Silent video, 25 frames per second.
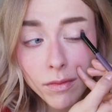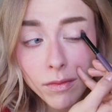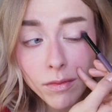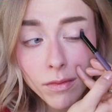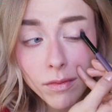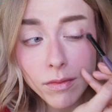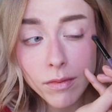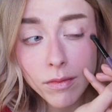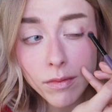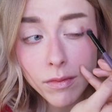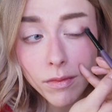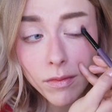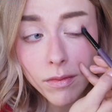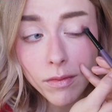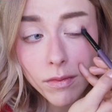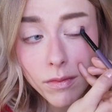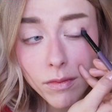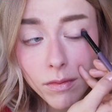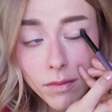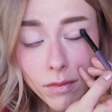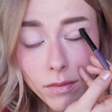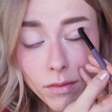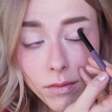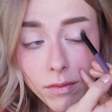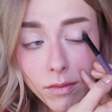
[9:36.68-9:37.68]

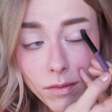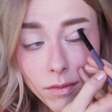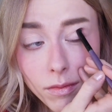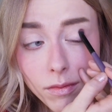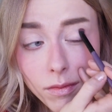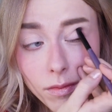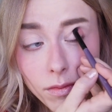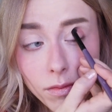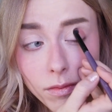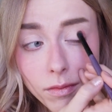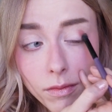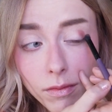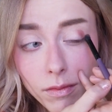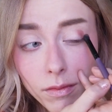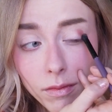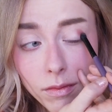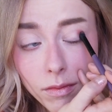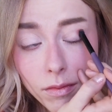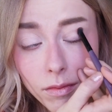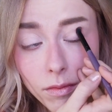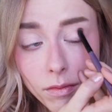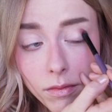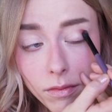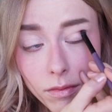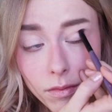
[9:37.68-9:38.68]

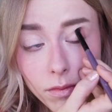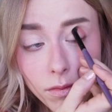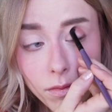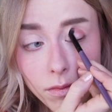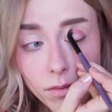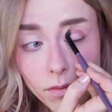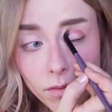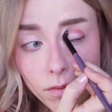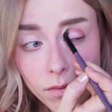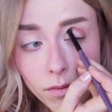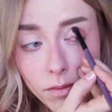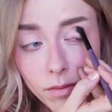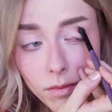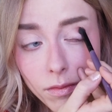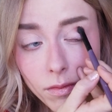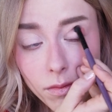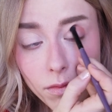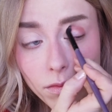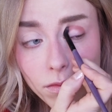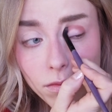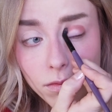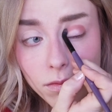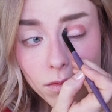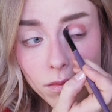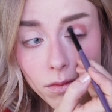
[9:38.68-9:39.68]

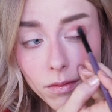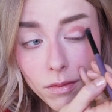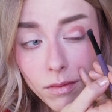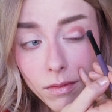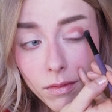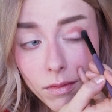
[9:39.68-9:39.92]
Nobody speaks.